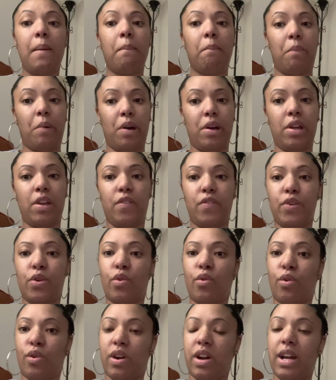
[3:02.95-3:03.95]
But if your
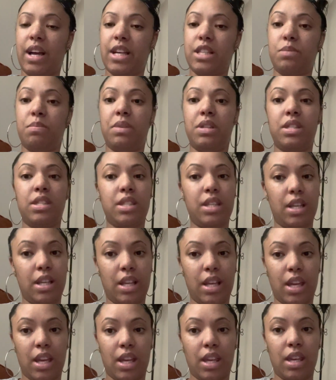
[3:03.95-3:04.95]
order has been
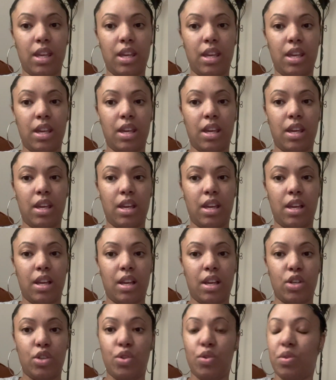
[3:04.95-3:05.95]
sitting,
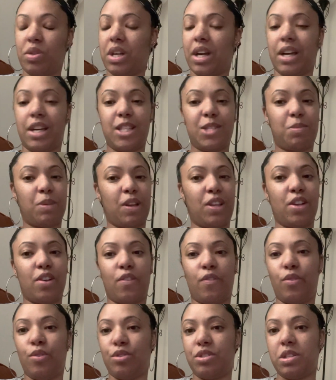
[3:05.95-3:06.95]
do not expect your
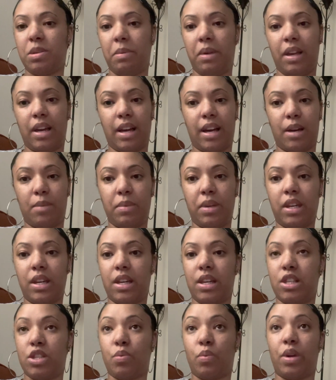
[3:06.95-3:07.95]
food to be hot,
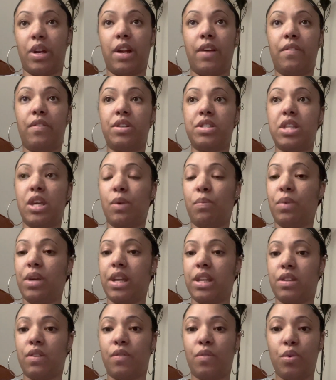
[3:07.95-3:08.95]
because whatever temp we
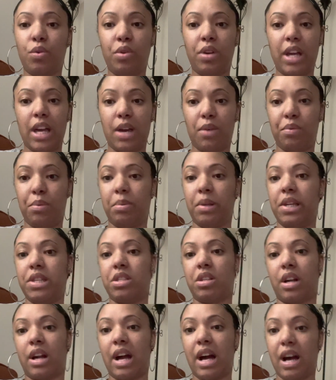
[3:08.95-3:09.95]
get the food at and we place in
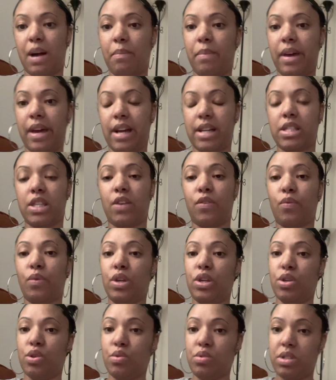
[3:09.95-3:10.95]
our hot bags, if we
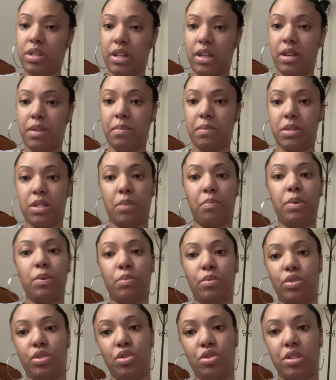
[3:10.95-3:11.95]
use them, some people
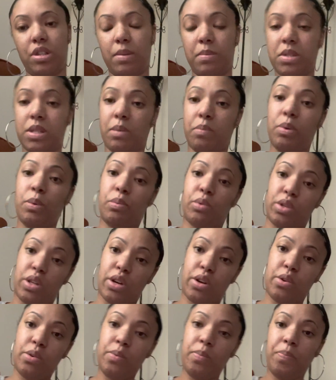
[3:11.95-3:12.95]
use them, some people
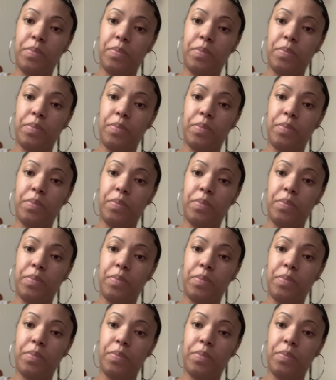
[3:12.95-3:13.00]
don't.